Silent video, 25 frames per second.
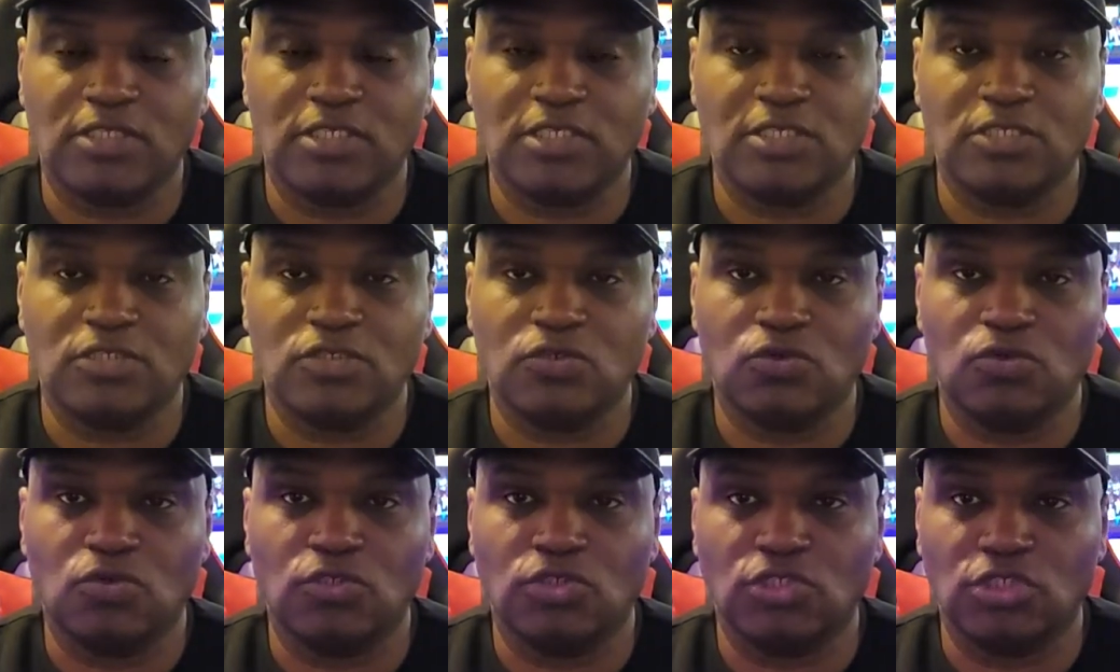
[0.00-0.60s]

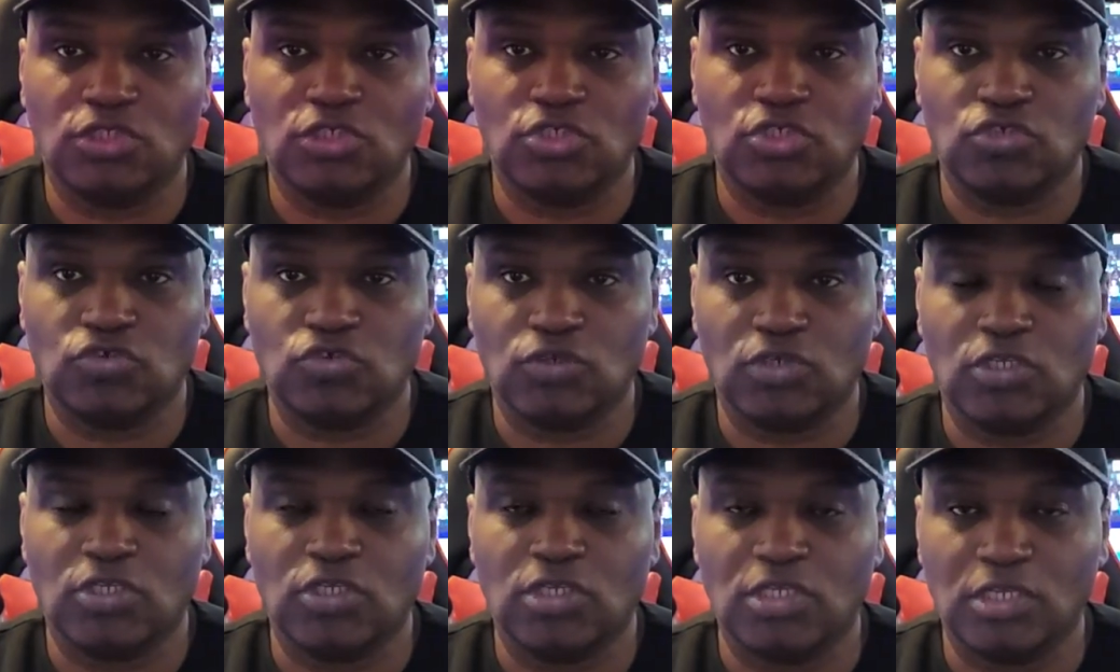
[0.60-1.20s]
T2 is just
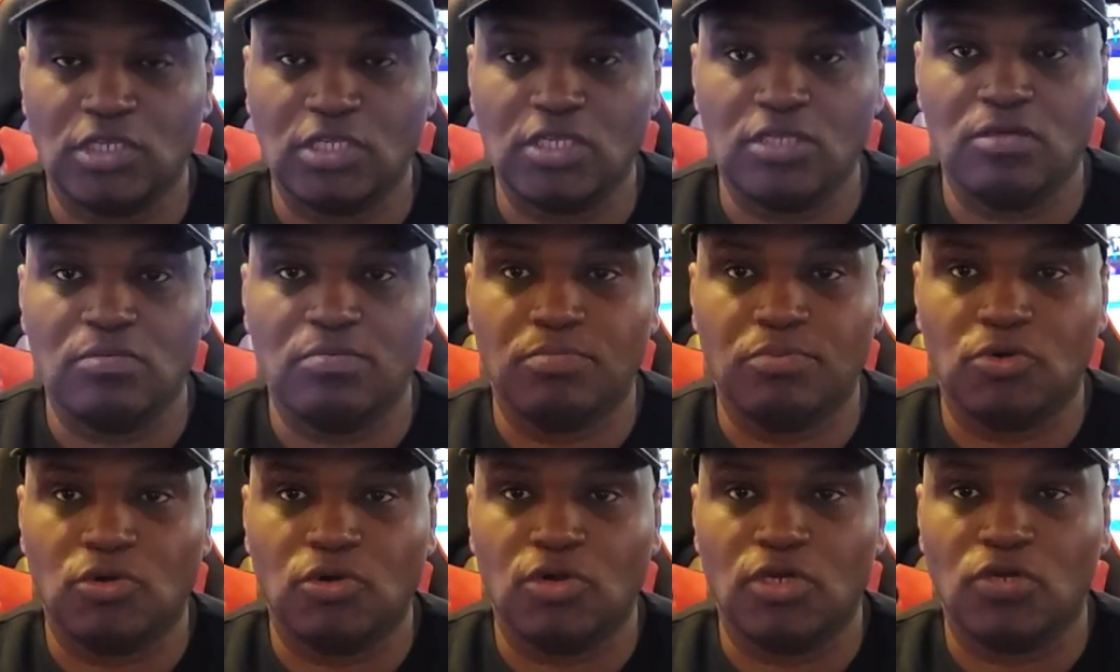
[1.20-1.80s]
strictly
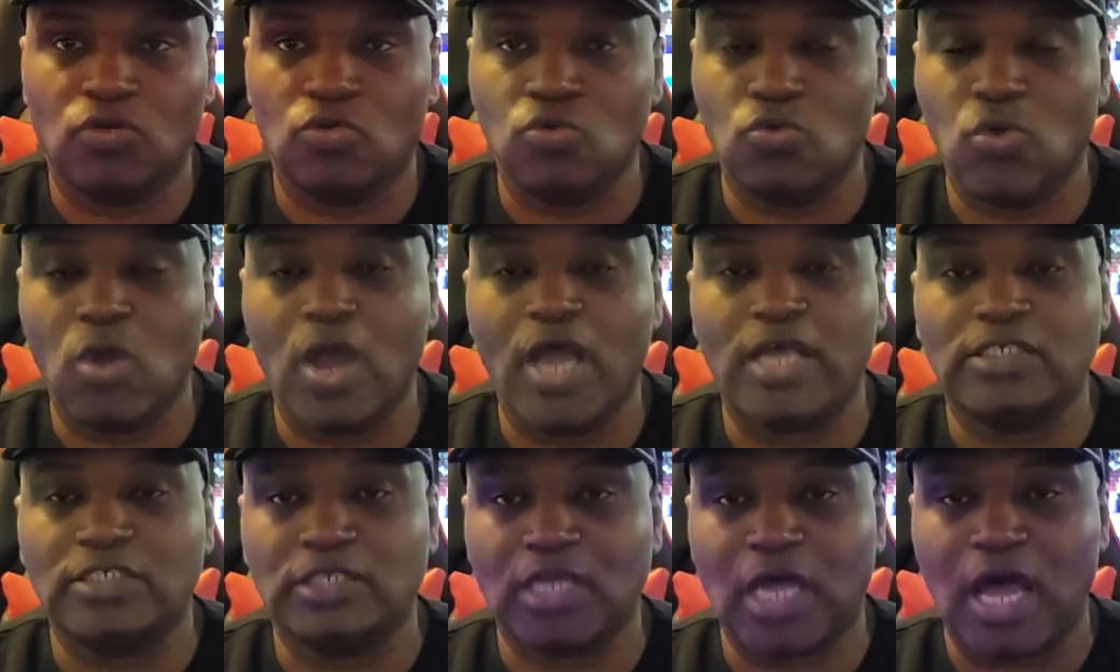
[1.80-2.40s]
leaderboard who
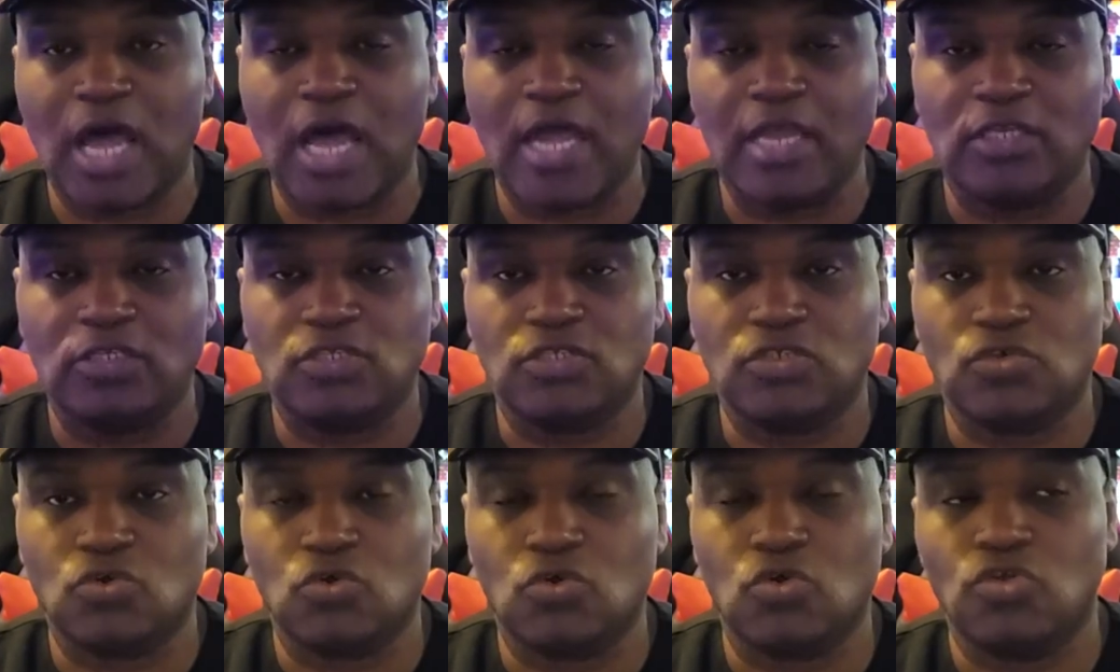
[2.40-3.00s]
has the
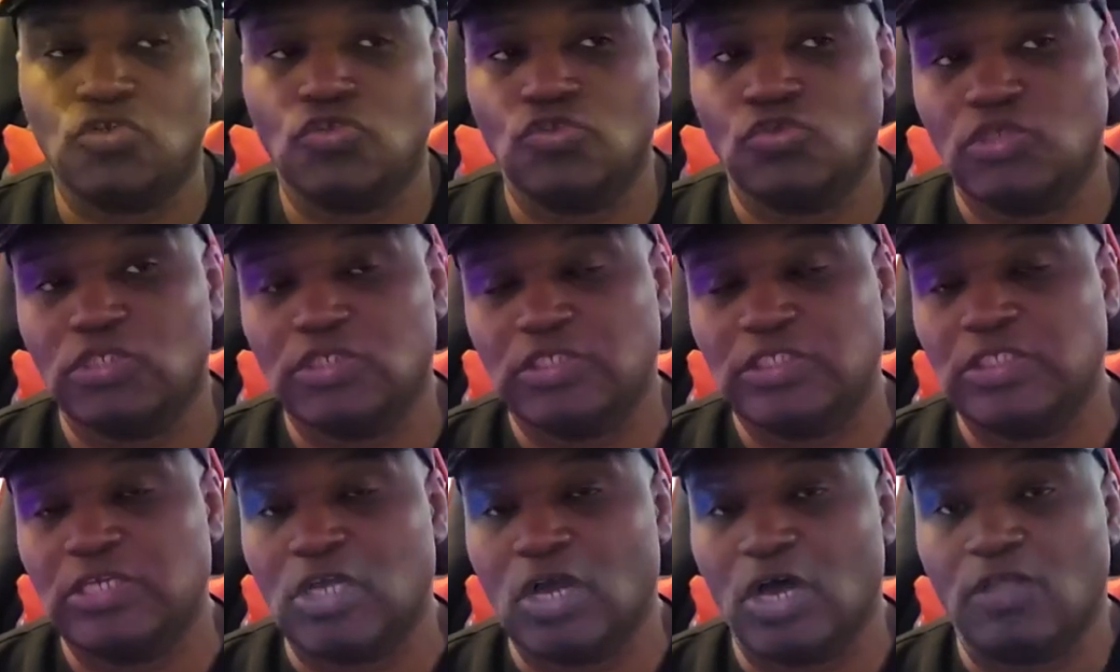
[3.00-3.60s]
highest score. You can
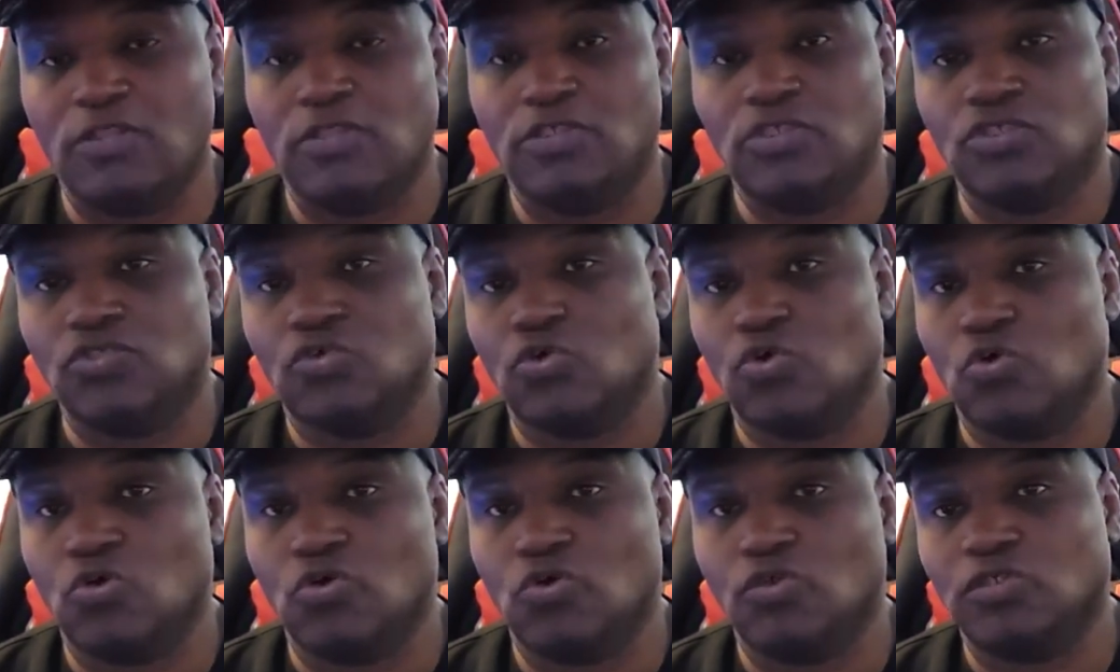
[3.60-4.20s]
see other
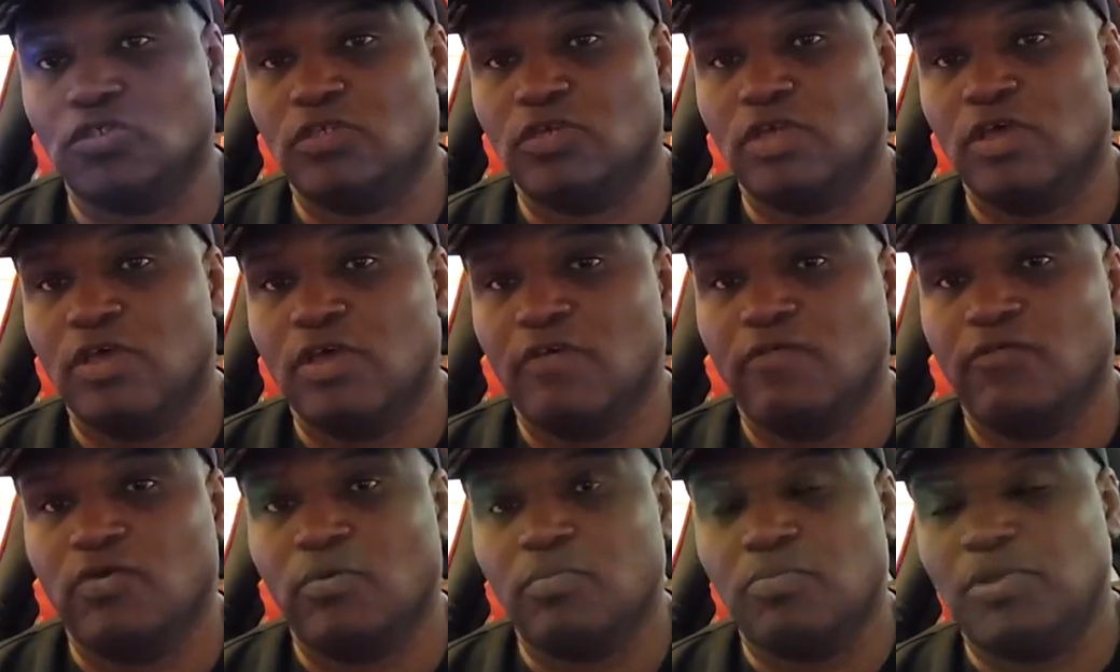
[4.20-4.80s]
scores
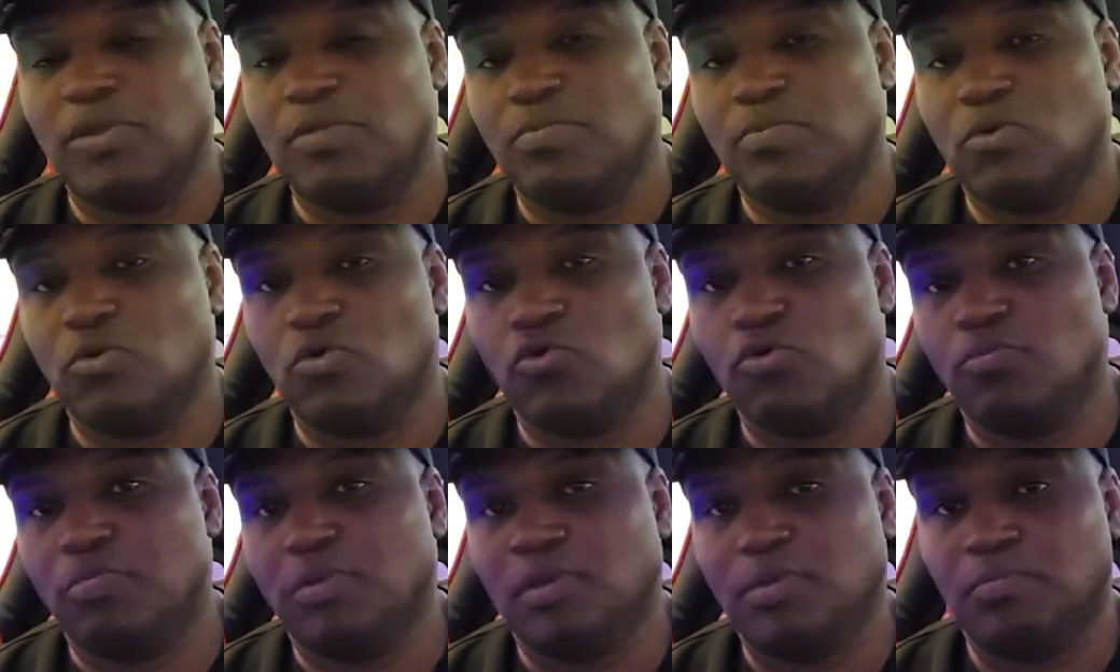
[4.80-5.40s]
from people
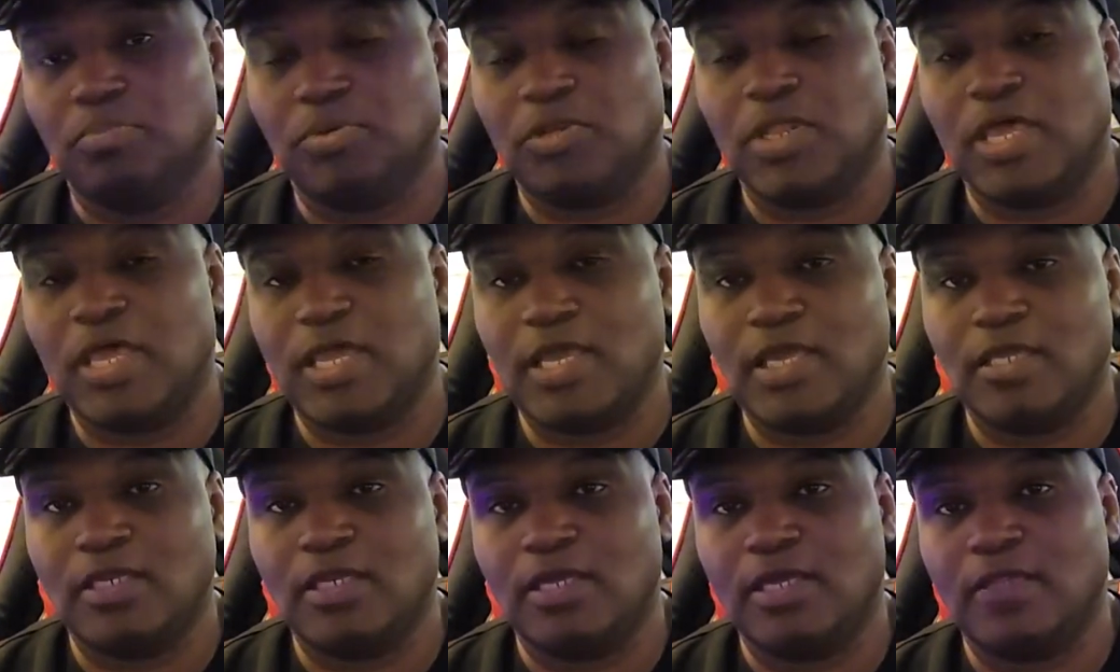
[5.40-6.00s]
who've been
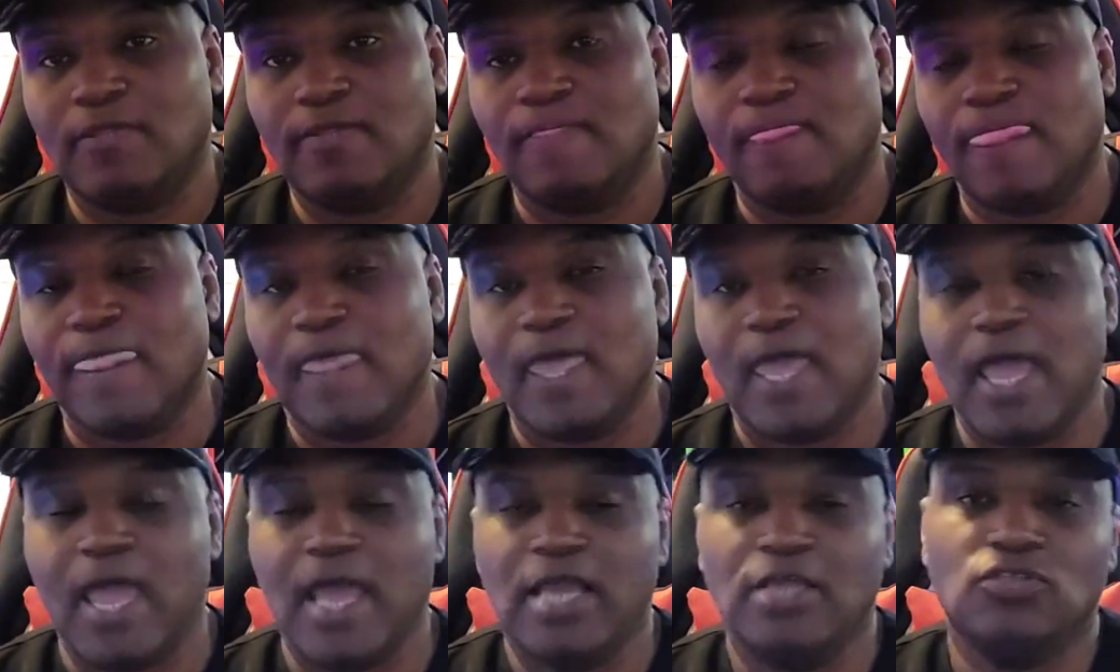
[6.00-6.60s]
playing it,
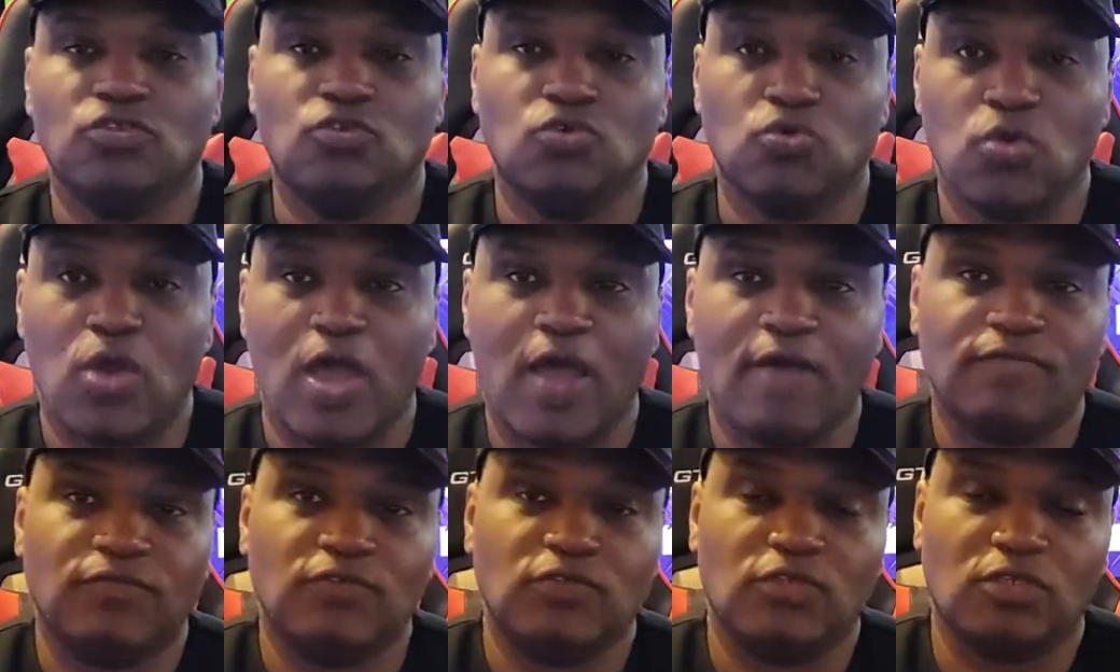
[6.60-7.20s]
and you
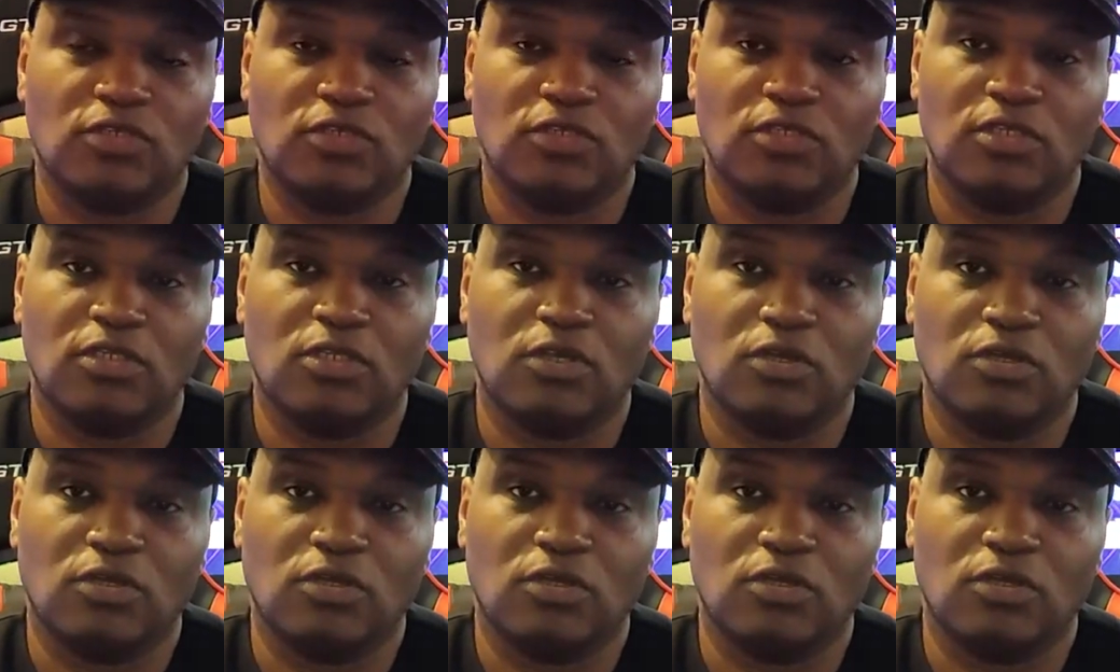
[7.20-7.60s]
have to